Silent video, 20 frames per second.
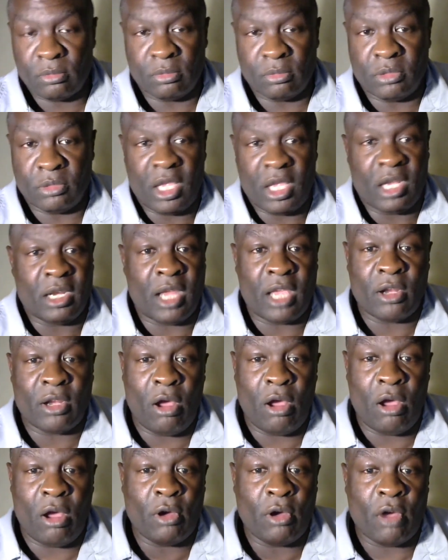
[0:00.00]
Then later
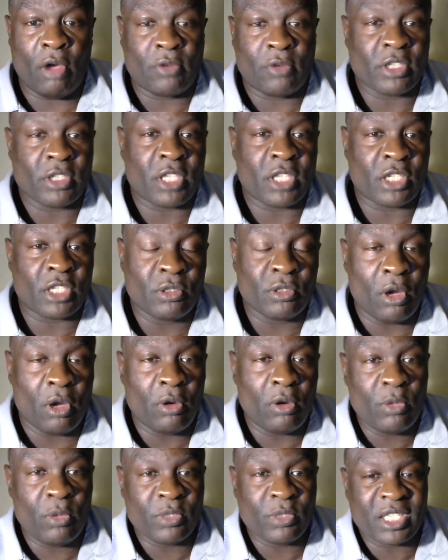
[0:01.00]
on, of course, as you
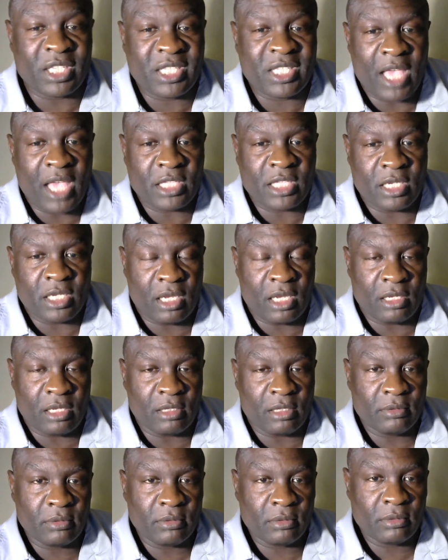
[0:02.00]
know, he was assassinated.
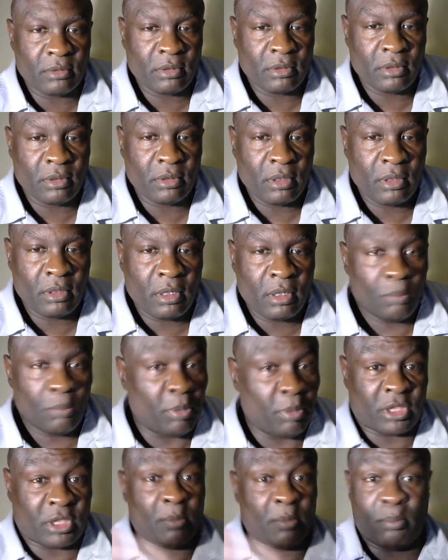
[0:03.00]

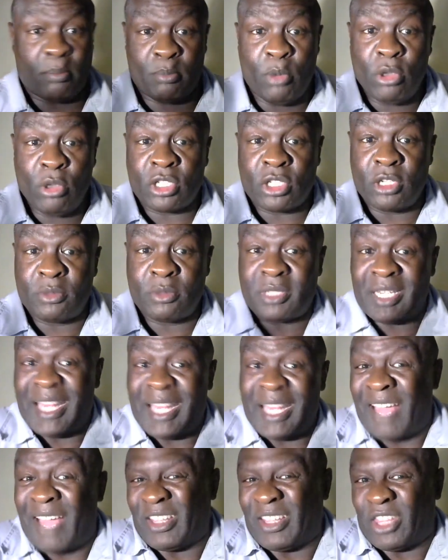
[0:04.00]
But the Muslims didn't
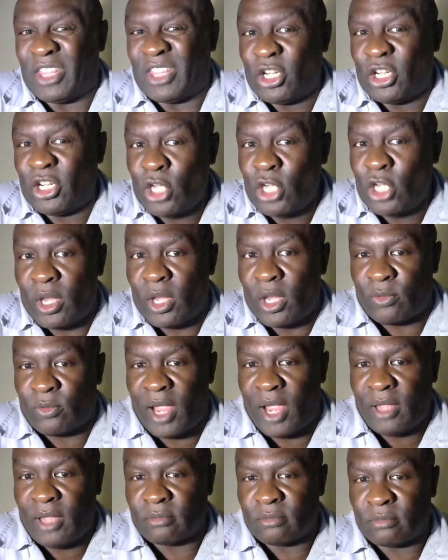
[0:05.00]
have nothing to do with it,
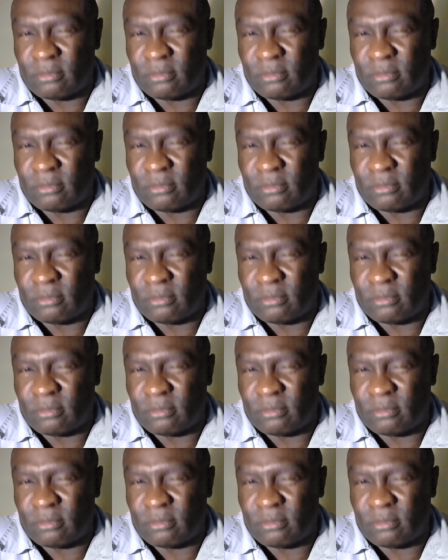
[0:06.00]
right?